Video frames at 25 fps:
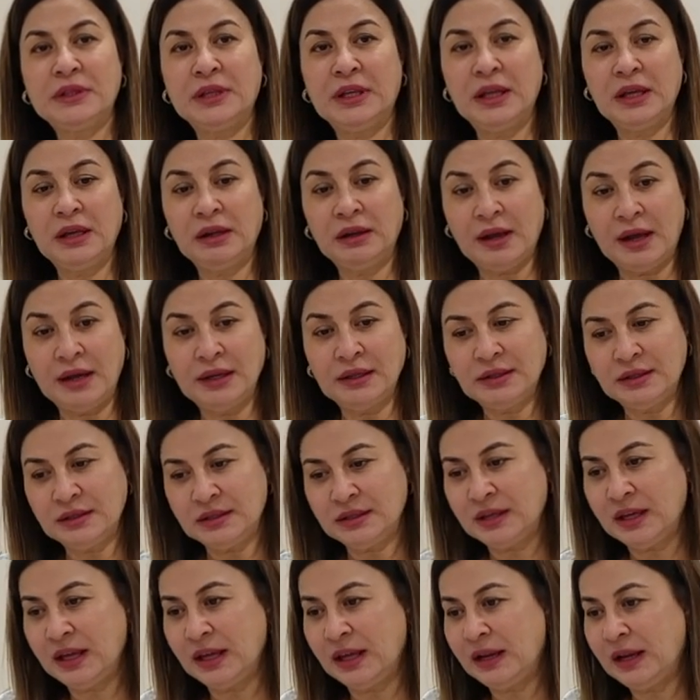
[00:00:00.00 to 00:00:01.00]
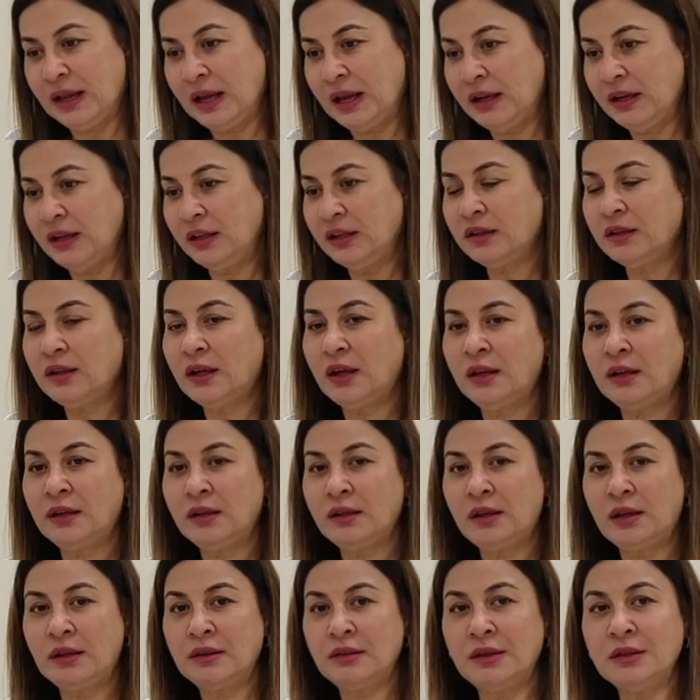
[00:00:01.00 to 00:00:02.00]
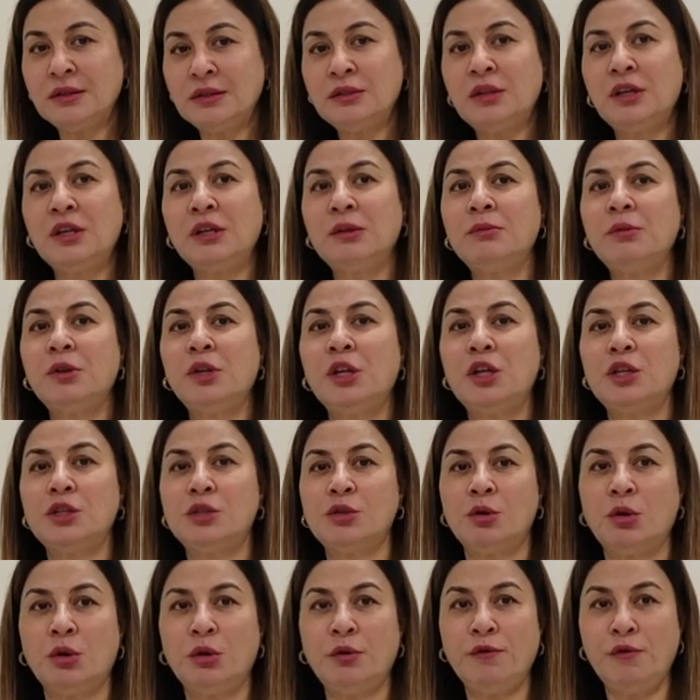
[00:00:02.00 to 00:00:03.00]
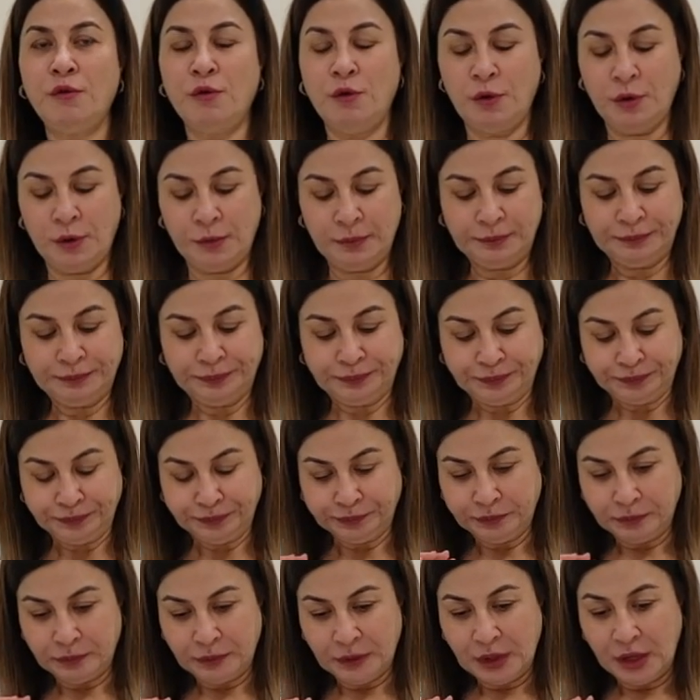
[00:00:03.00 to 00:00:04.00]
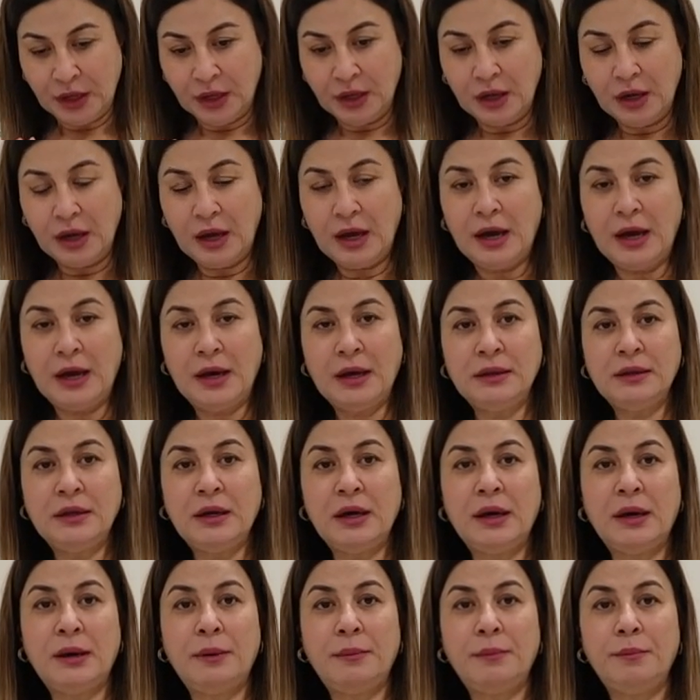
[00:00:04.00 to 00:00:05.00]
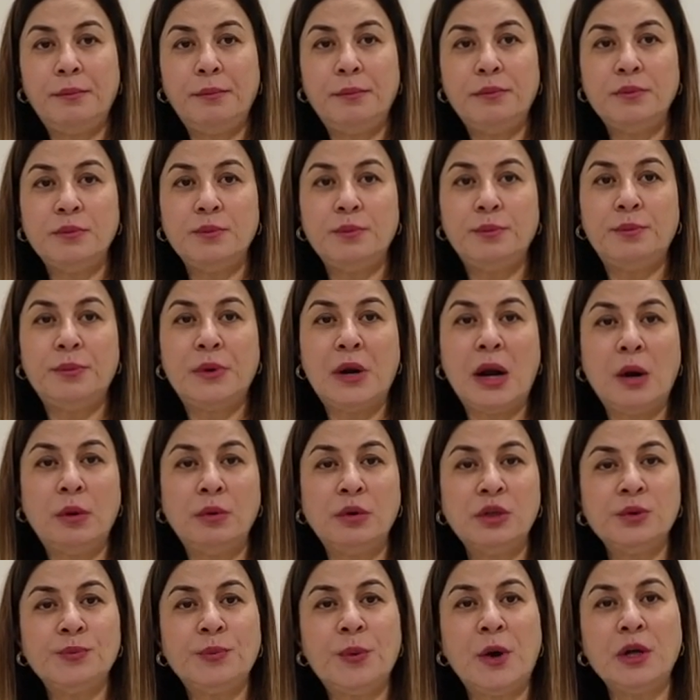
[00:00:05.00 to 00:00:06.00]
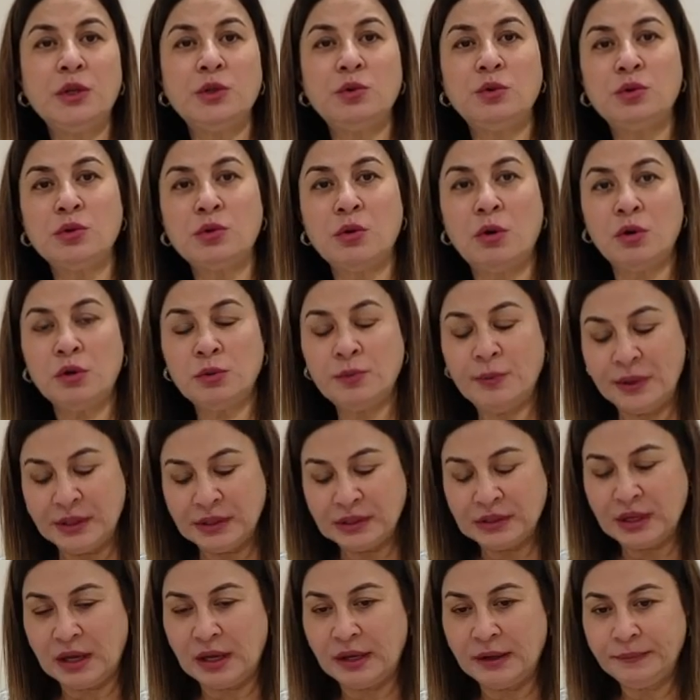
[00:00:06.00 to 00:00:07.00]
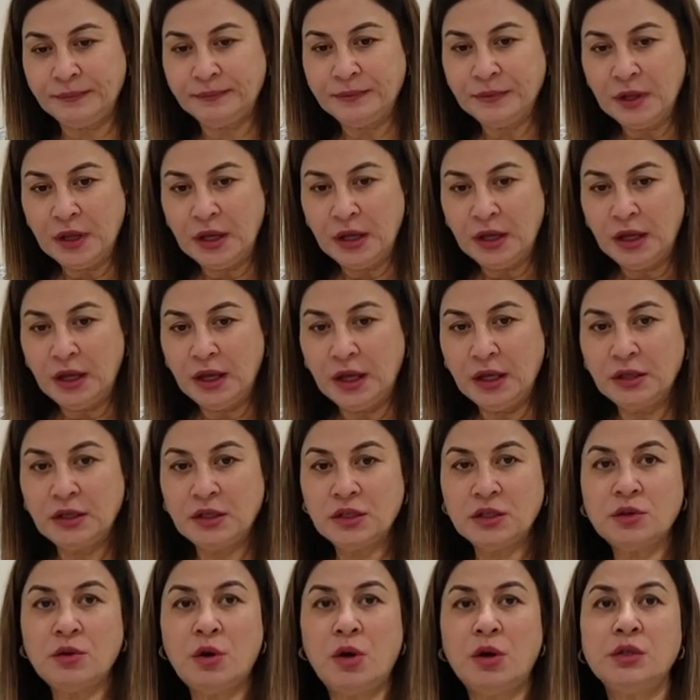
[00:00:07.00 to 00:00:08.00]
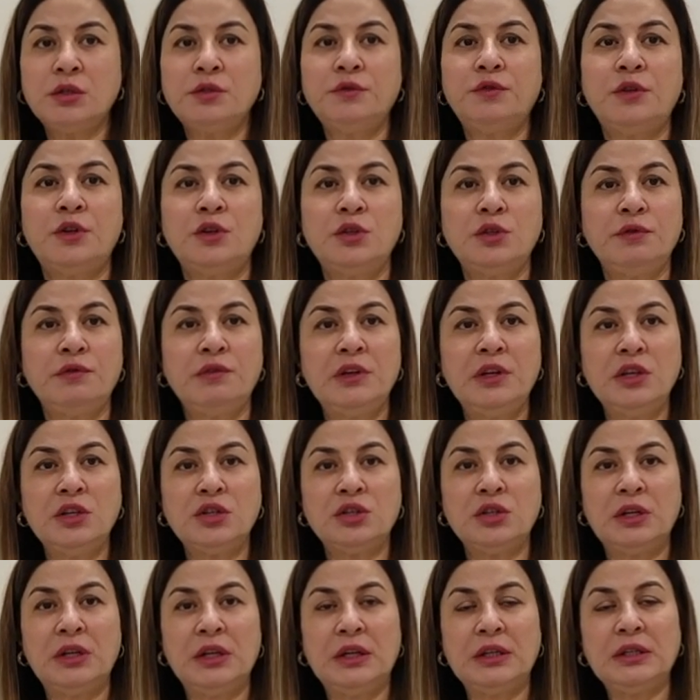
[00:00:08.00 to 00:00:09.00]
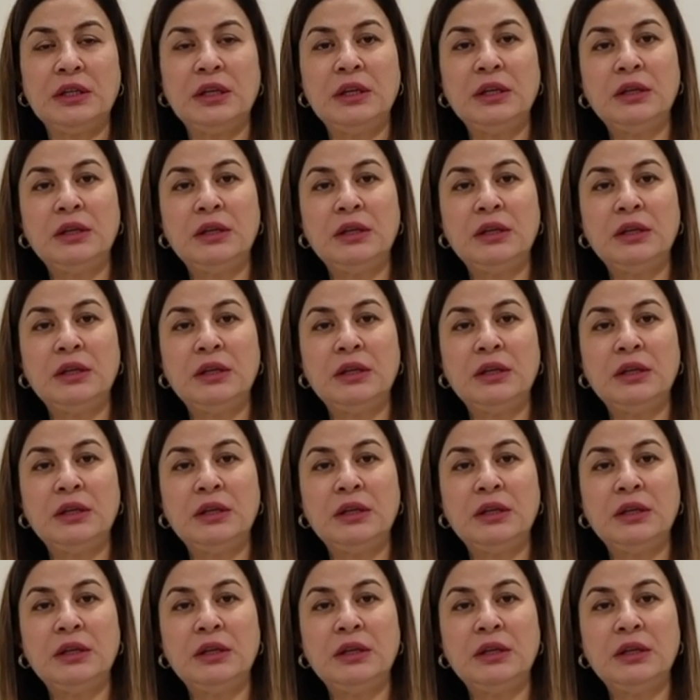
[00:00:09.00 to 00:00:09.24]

light skin, and this treatment is good for the brown spots was caused by sun. It is caused for rejuvenation. It